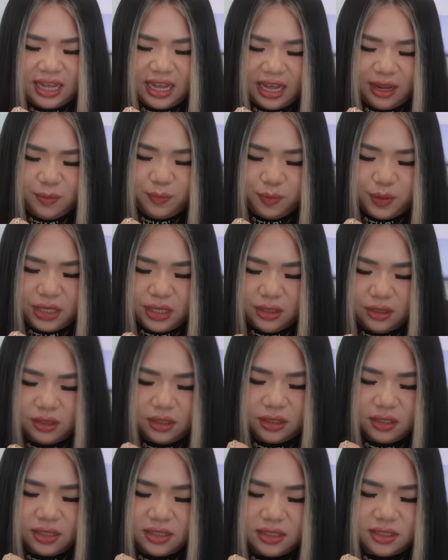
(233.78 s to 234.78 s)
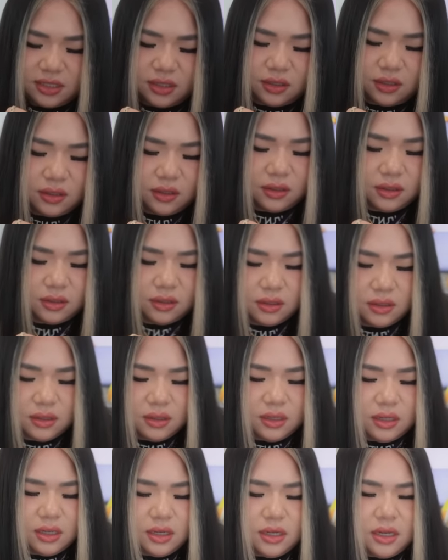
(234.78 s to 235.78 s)
can't peel it.
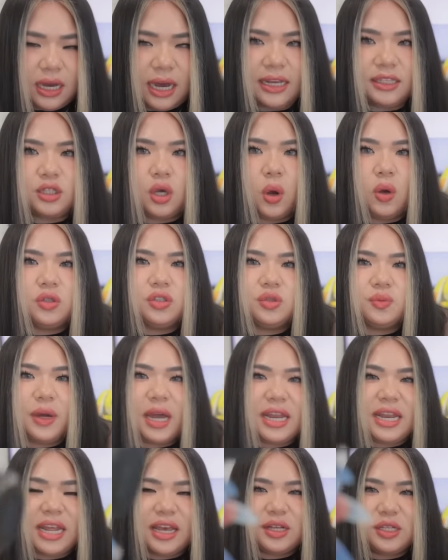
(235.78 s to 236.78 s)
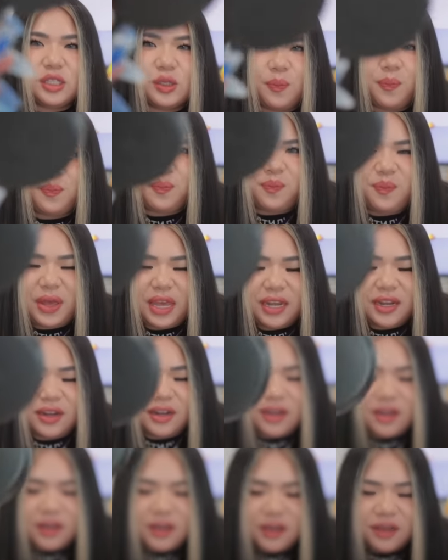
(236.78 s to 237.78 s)
Okay, I I'm told Kat you my nails Ramsey,
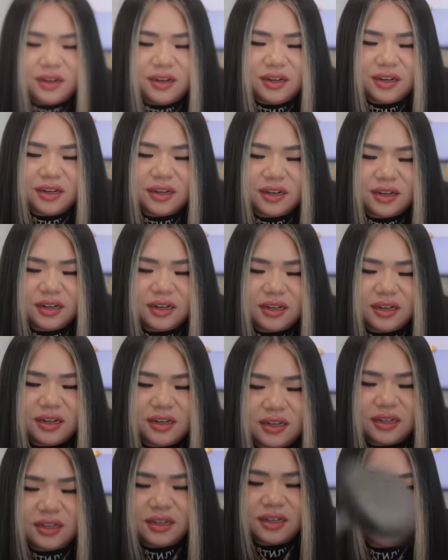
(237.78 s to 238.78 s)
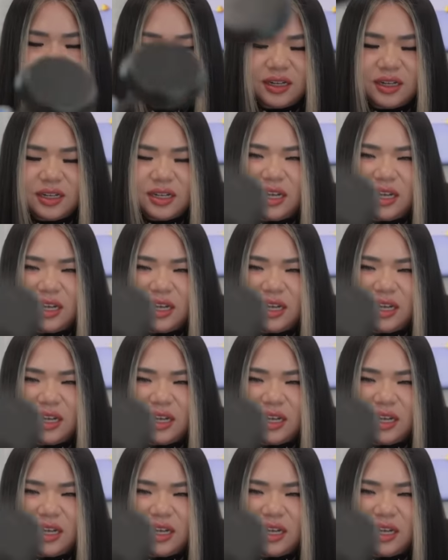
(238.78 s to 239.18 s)
bigger. And you need to work